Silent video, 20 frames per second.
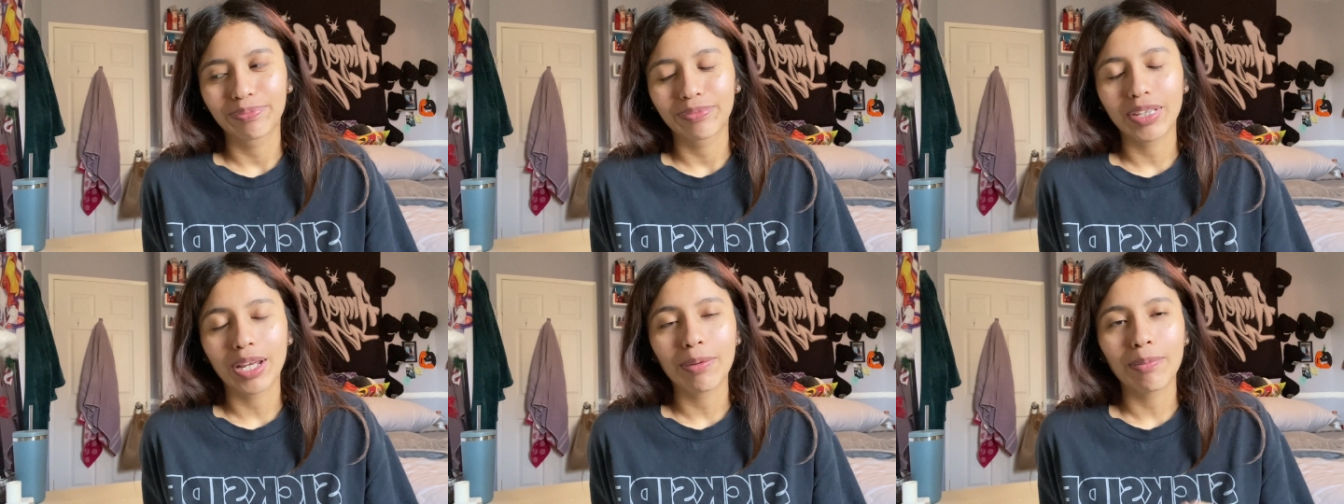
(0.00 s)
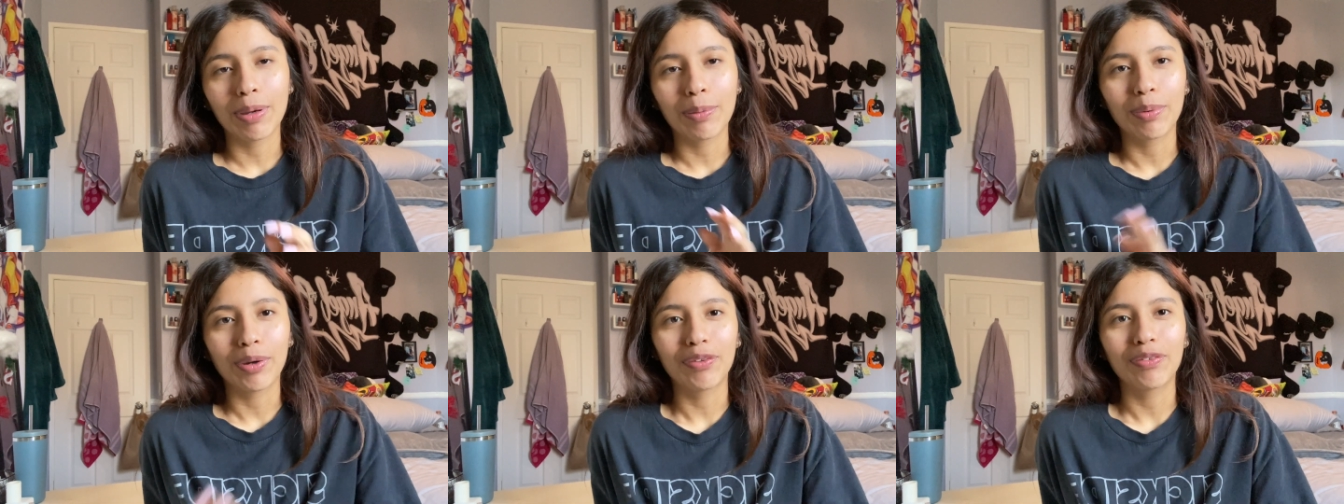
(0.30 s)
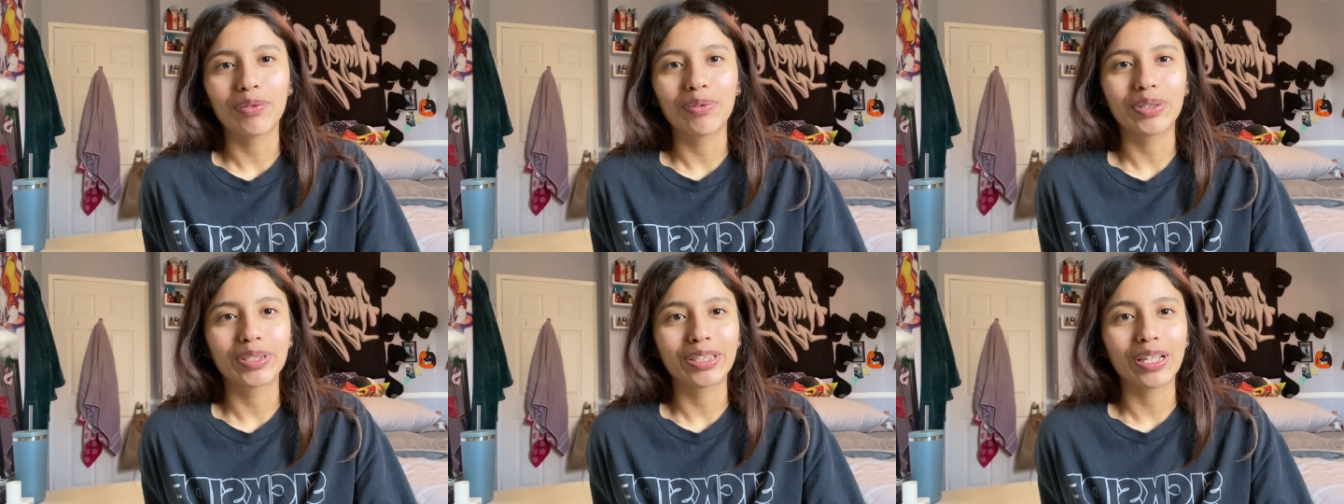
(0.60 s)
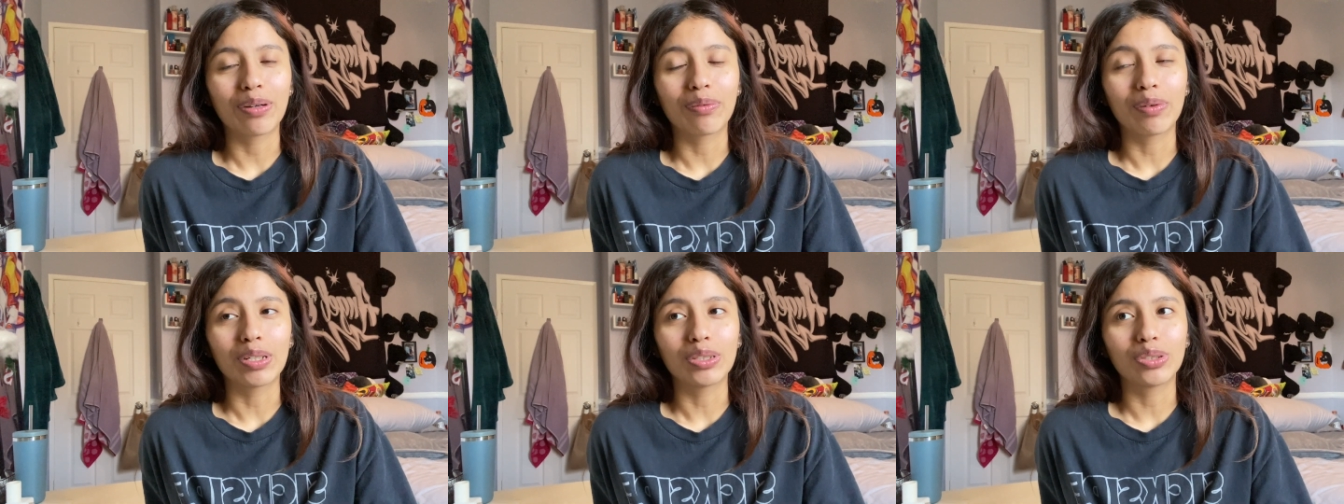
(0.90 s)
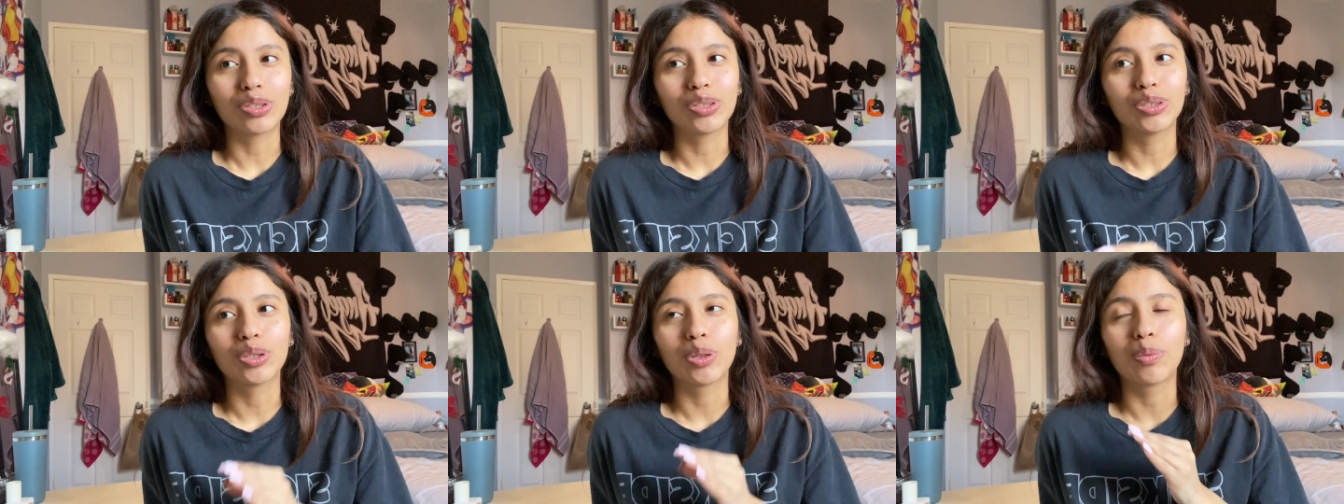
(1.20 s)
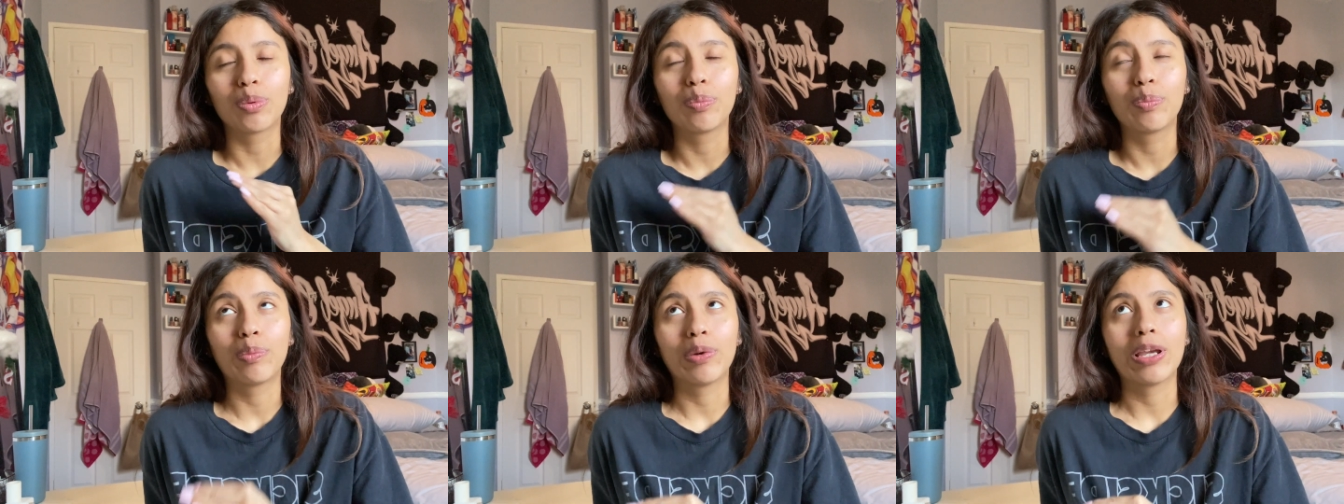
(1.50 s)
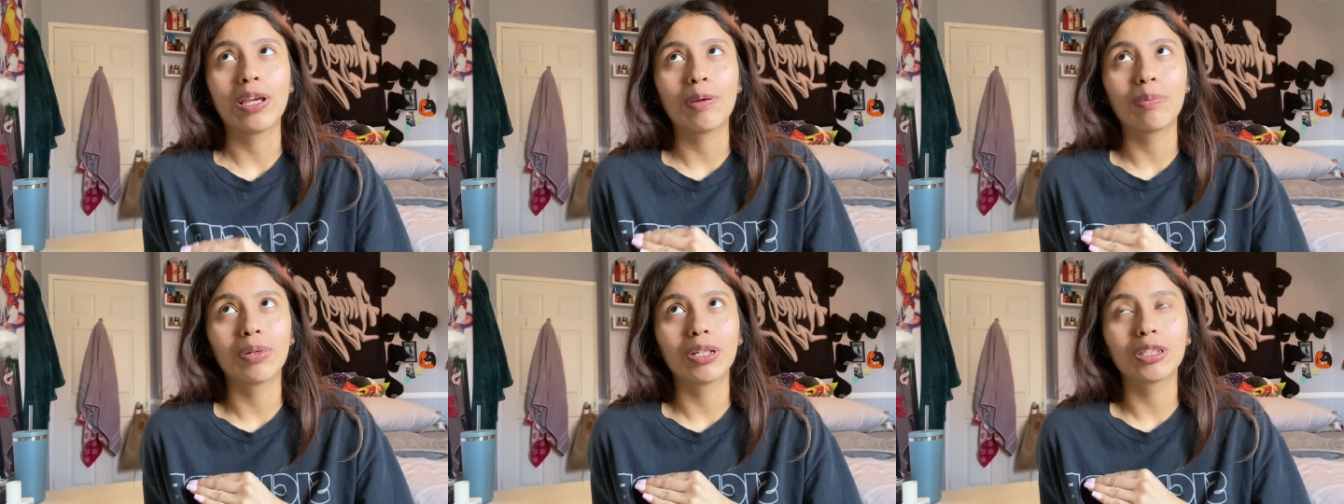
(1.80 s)
my boyfriend works at a restaurant so
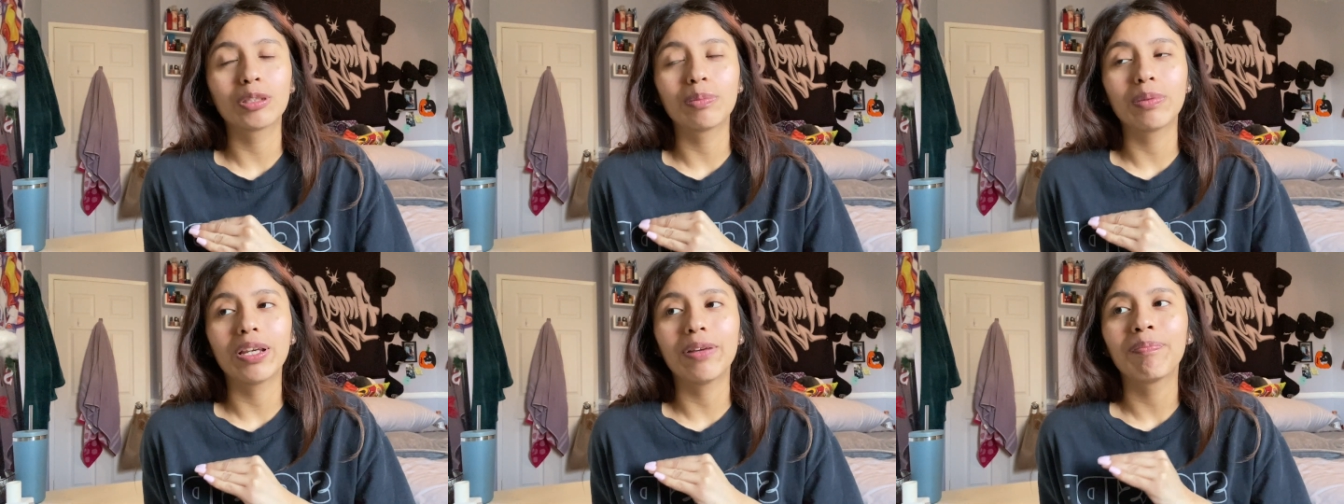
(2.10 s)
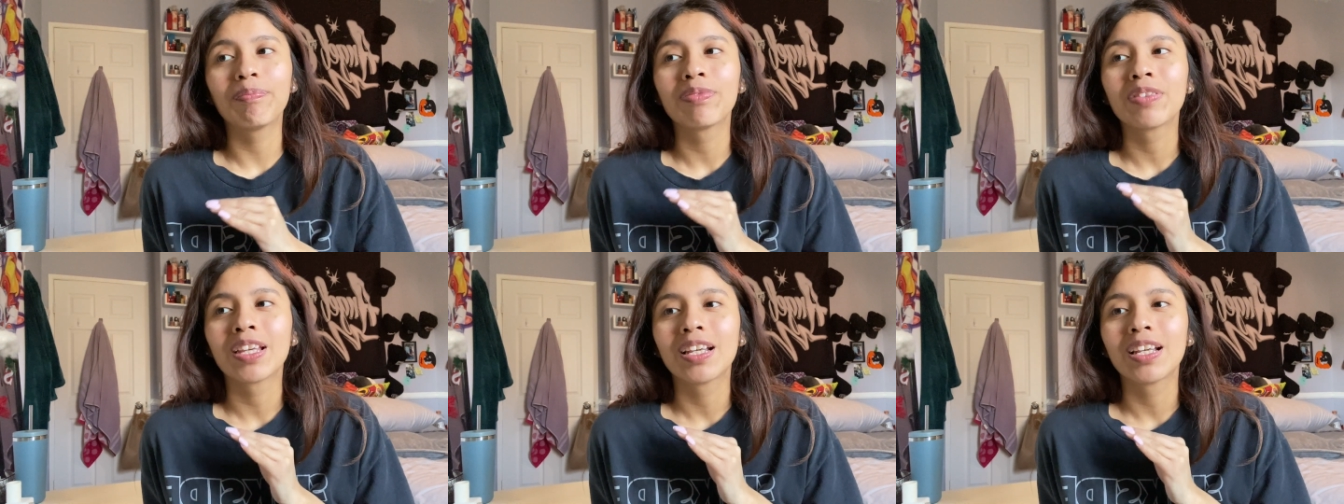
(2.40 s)
he brings me